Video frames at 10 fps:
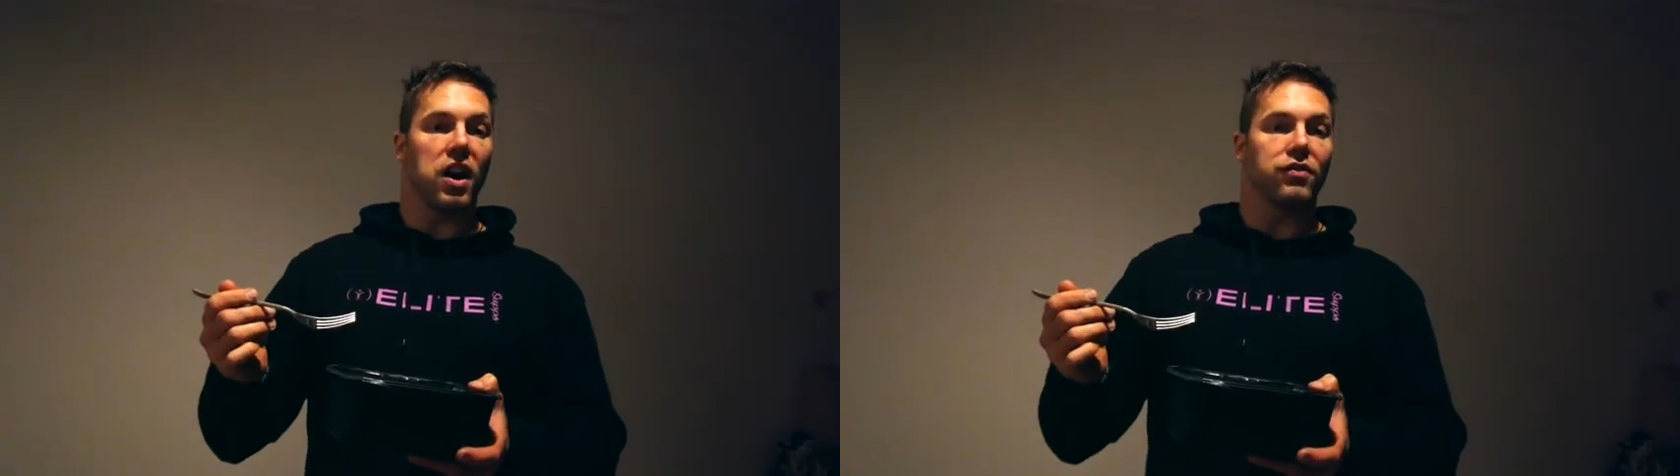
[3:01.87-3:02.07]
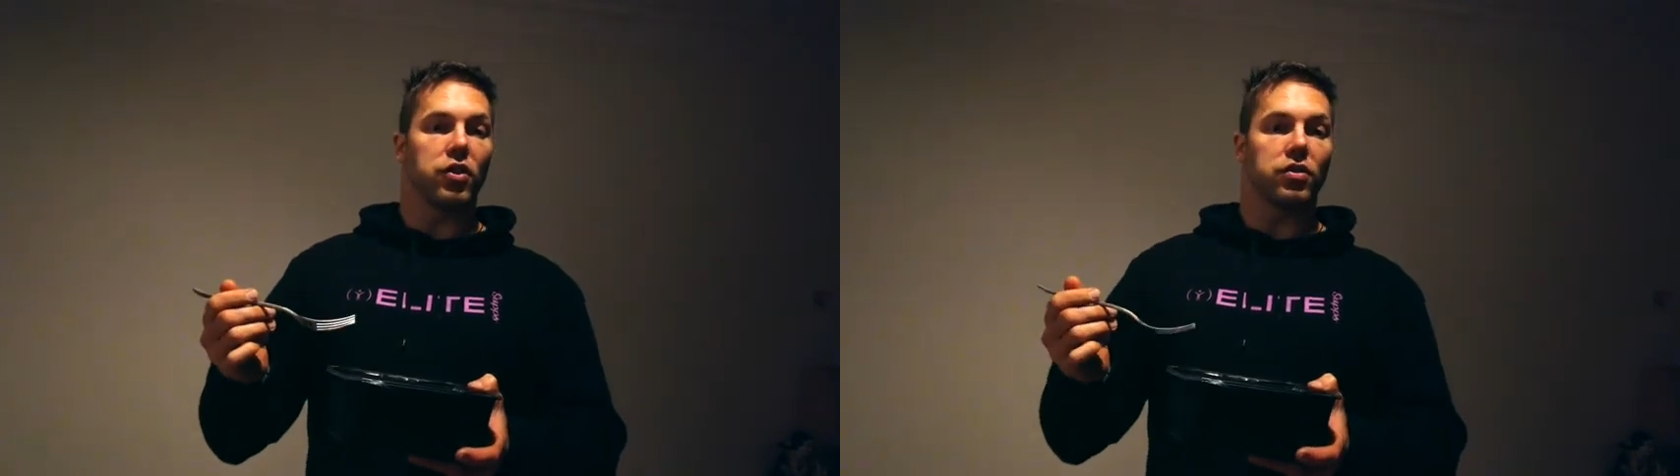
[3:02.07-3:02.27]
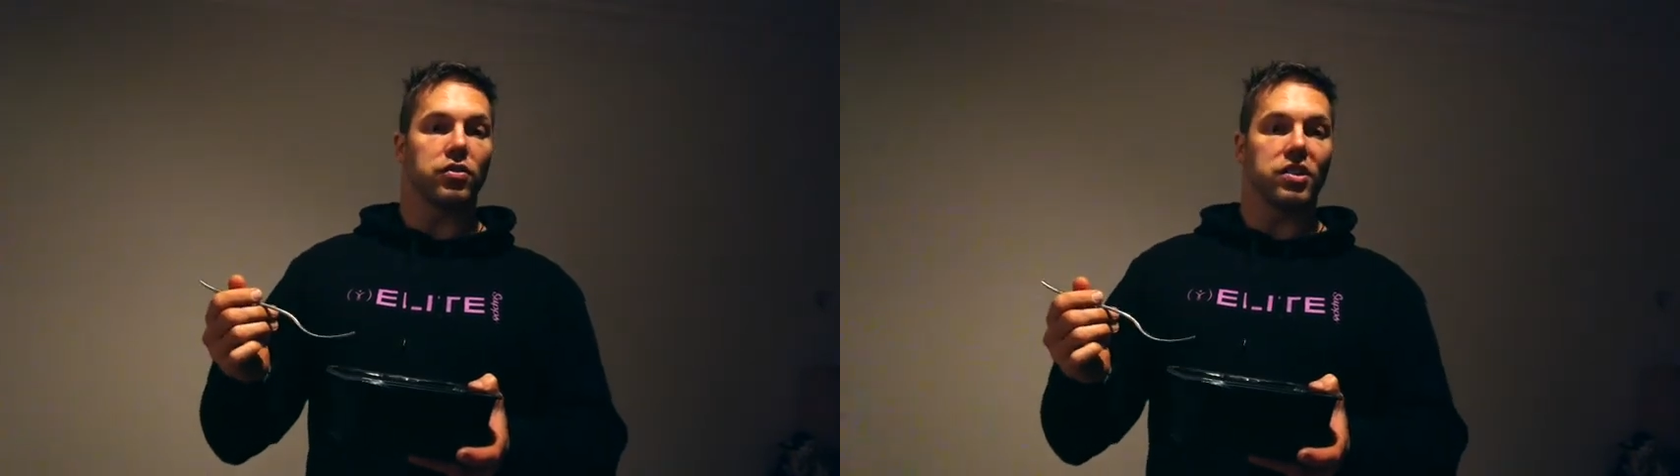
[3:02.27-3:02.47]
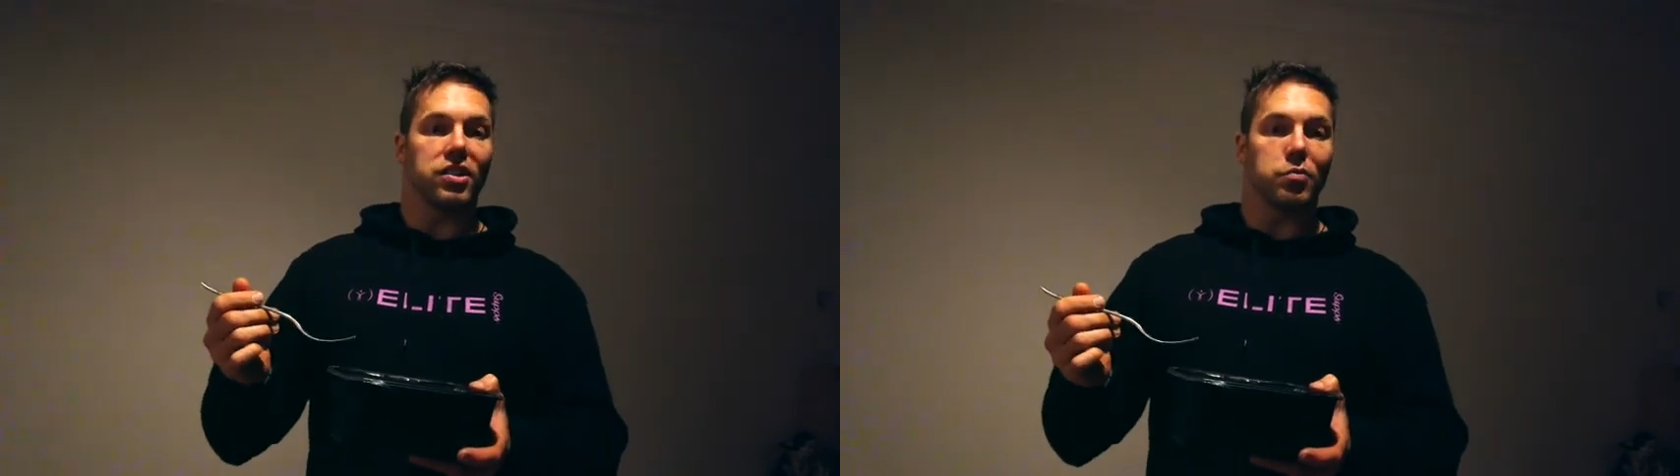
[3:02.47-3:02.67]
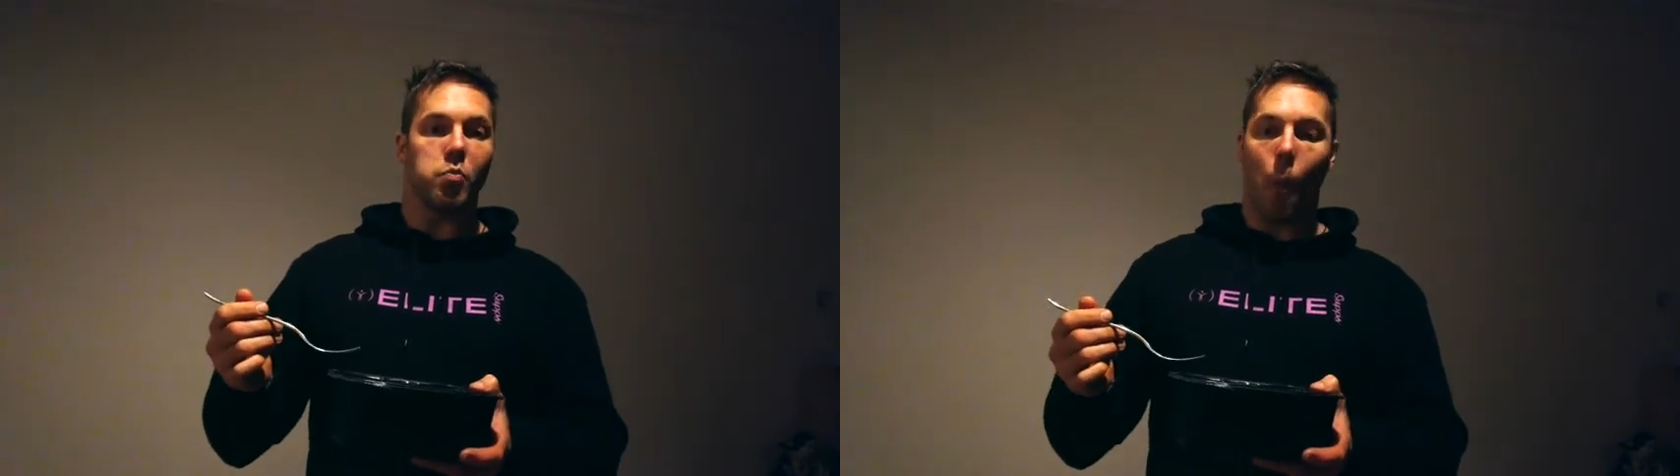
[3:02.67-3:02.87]

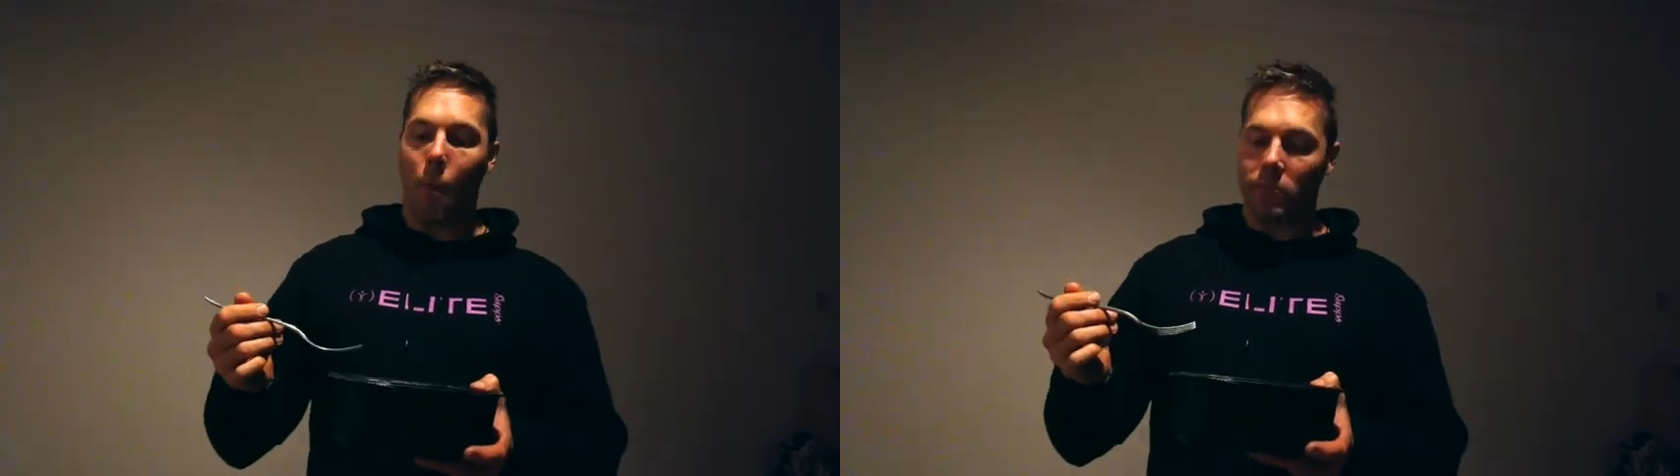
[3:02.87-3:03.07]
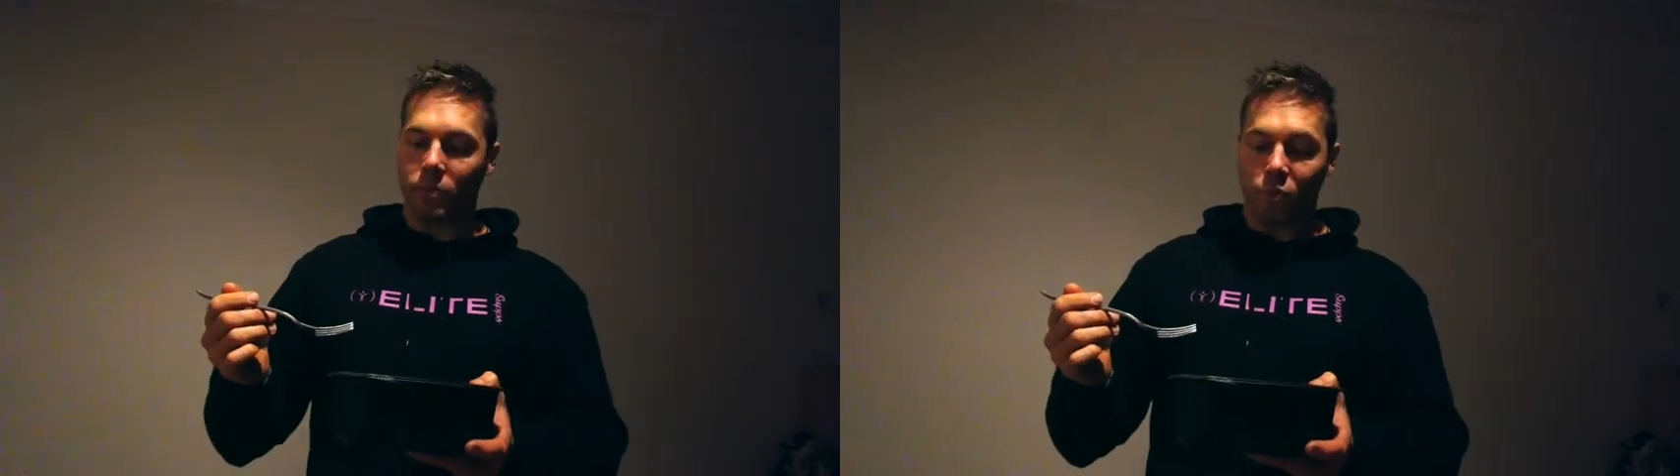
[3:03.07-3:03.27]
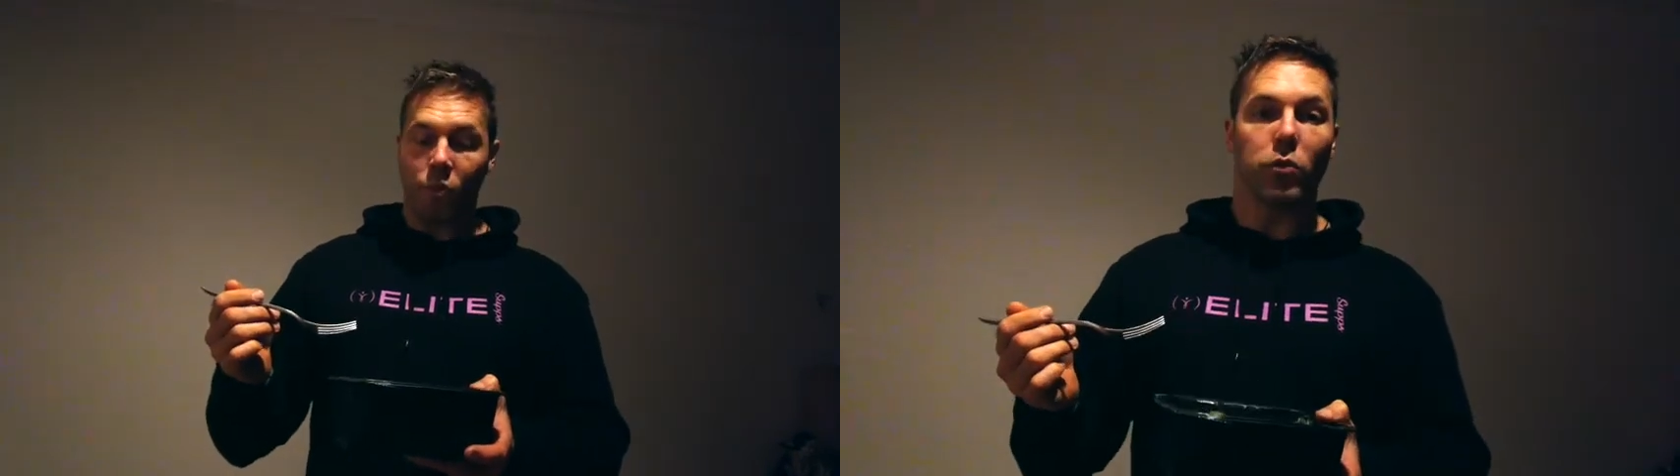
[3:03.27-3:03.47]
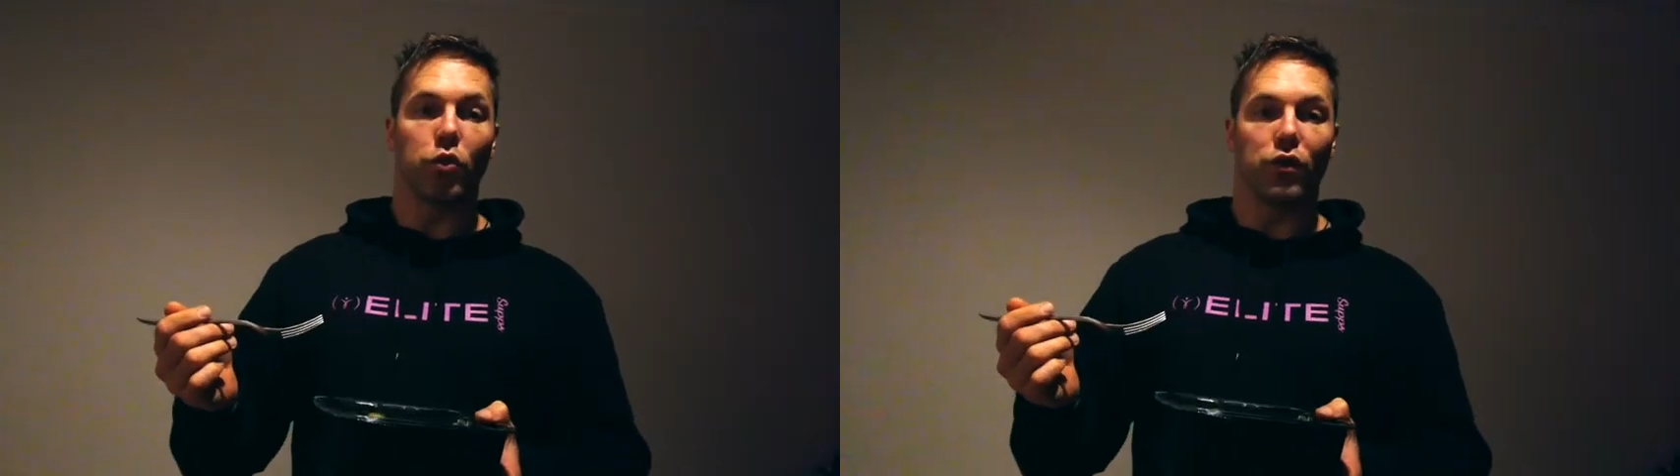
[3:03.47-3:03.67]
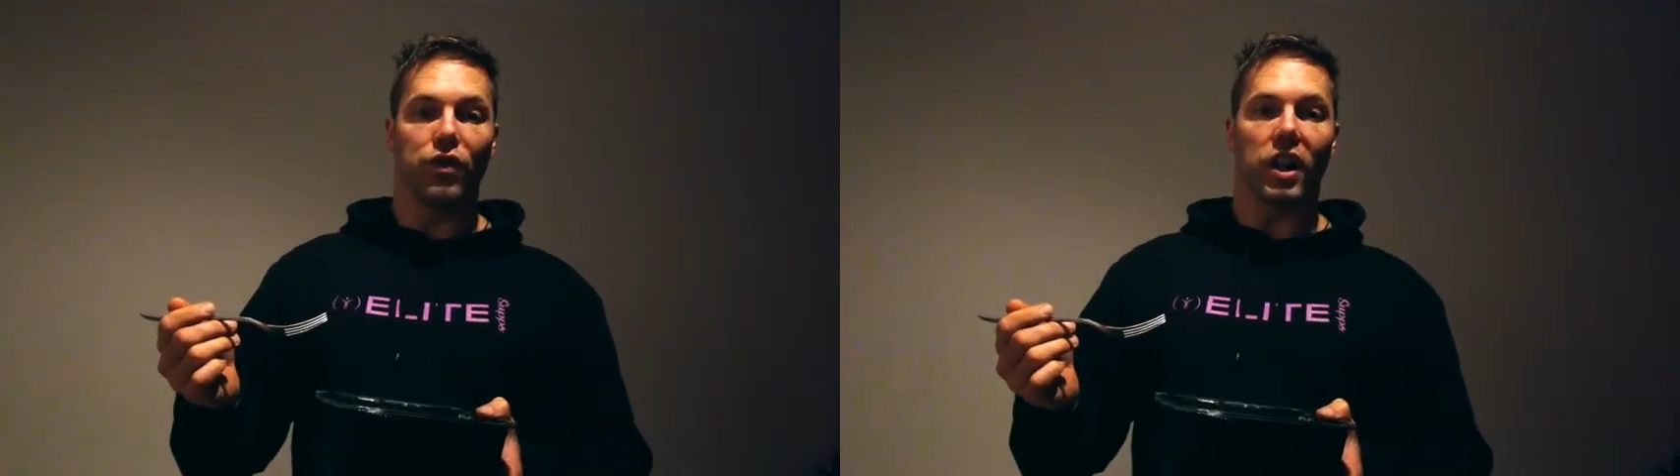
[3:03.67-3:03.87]
I think.
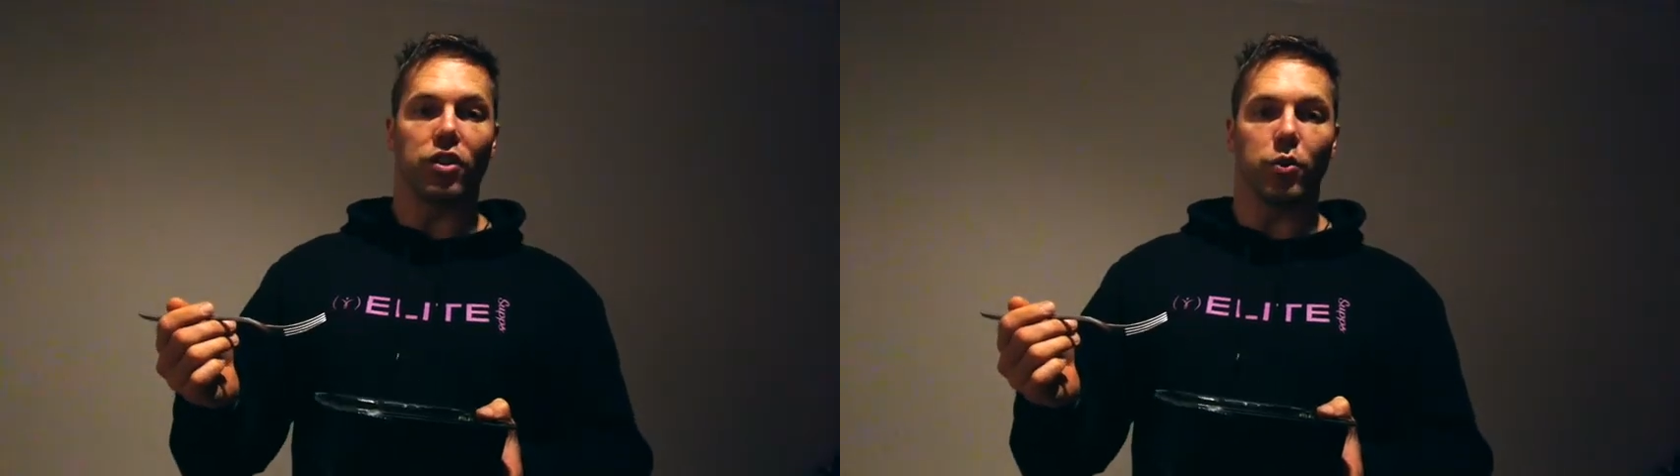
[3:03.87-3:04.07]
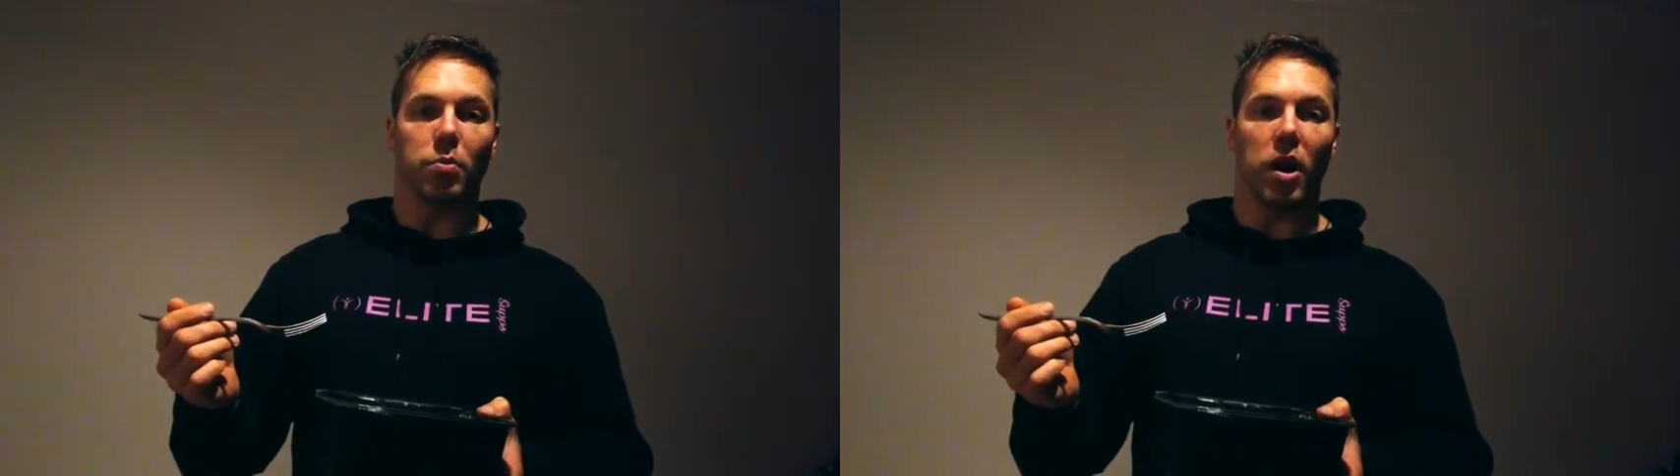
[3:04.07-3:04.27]
Good value in